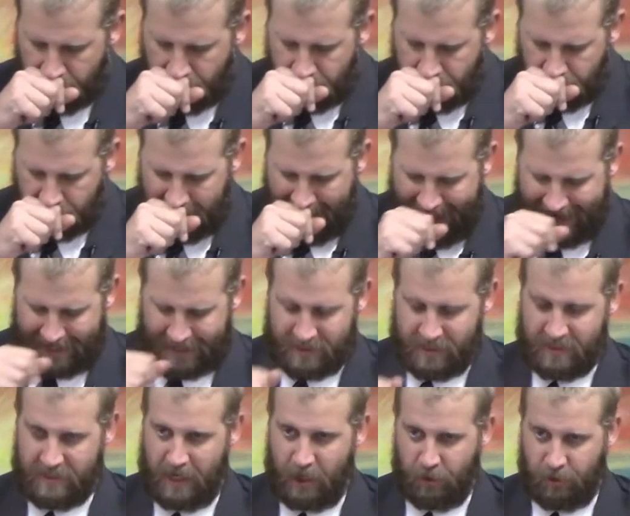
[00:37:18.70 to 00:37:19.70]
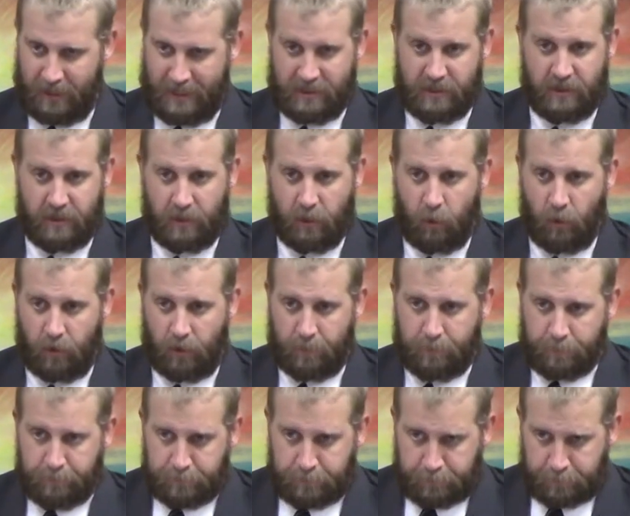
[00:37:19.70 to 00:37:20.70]
not necessarily to the Lord.
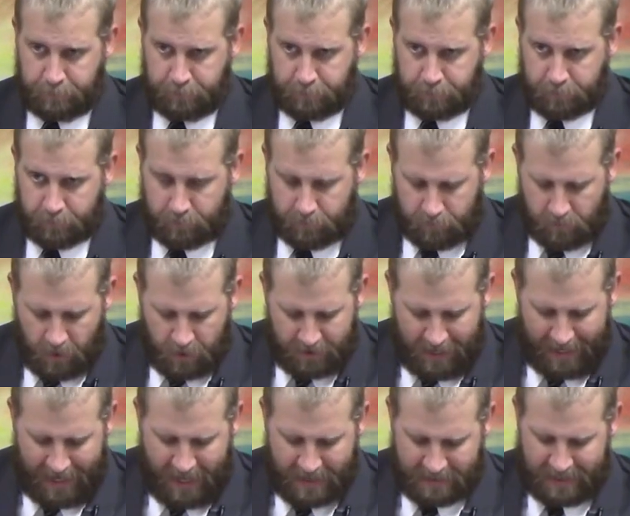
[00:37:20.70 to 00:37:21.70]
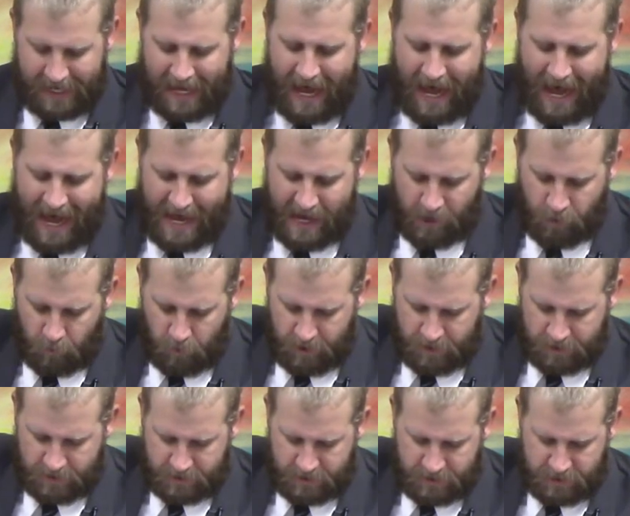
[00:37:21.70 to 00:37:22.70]
That Hezekiah
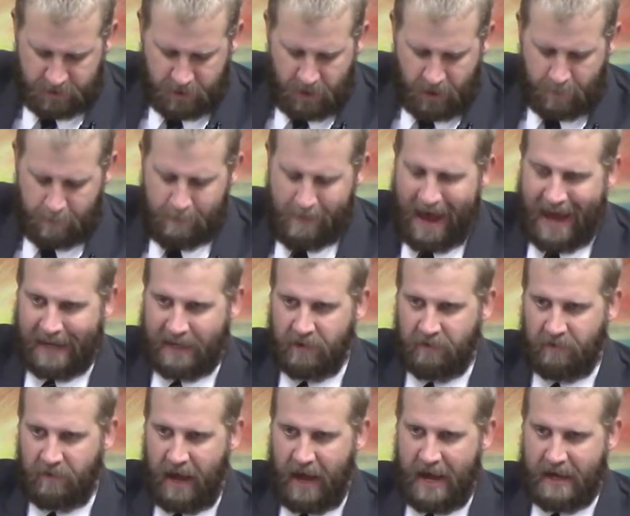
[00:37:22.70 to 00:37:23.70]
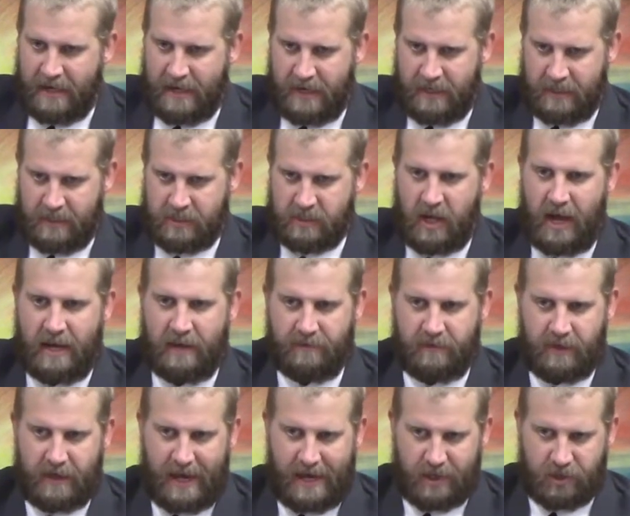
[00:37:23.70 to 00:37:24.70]
was magnified in the sight of
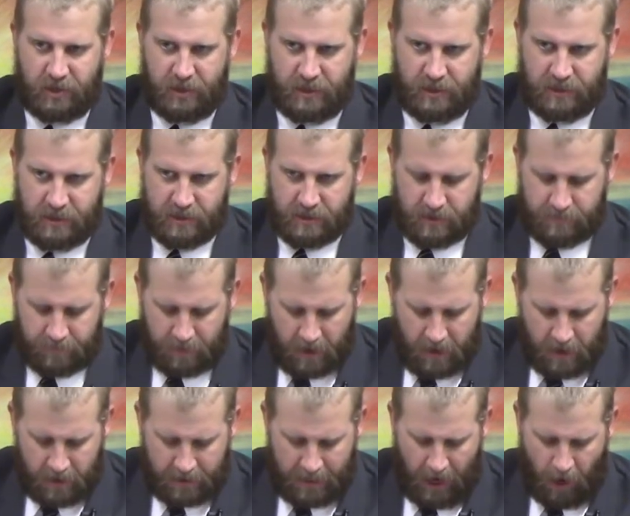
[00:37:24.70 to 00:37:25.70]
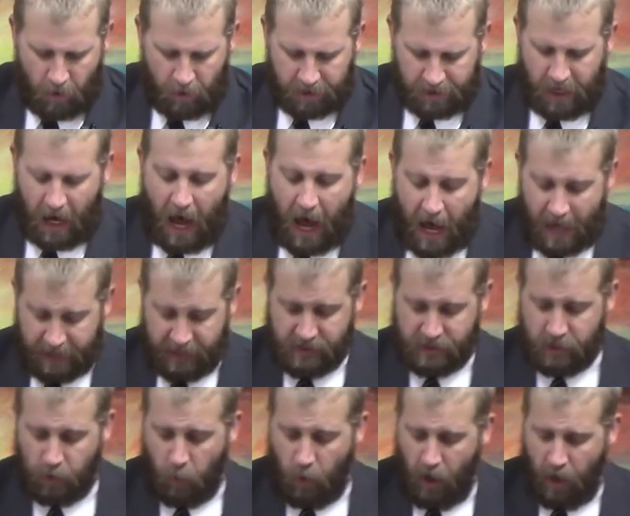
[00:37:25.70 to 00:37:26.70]
the nations. Now, God is
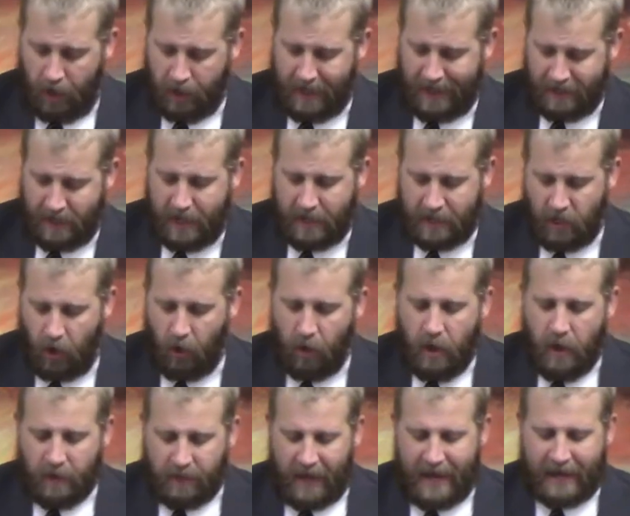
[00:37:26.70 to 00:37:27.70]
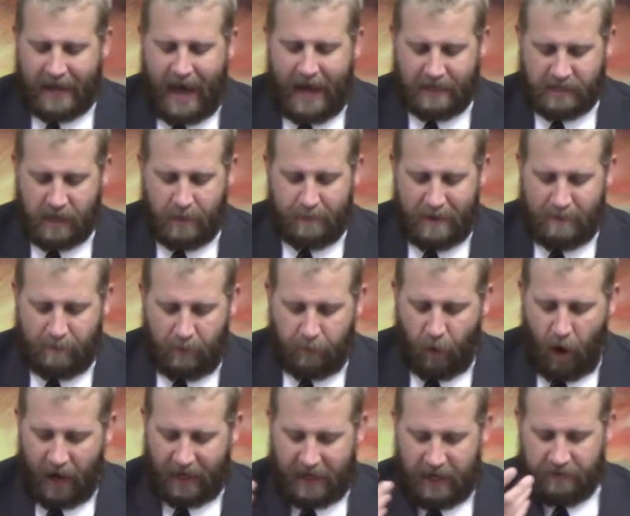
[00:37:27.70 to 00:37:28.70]
the one, and, and you know, thank God some people
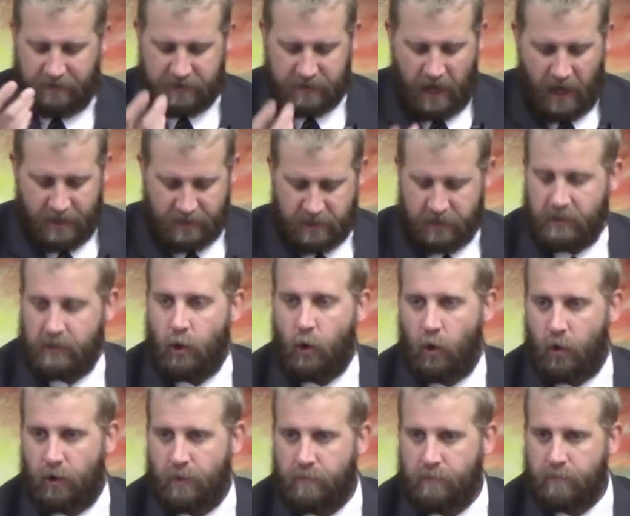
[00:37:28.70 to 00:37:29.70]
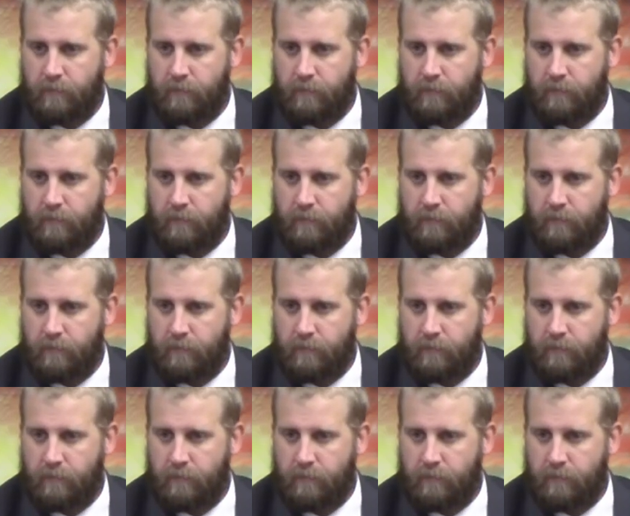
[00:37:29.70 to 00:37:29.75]
brought gifts unto the Lord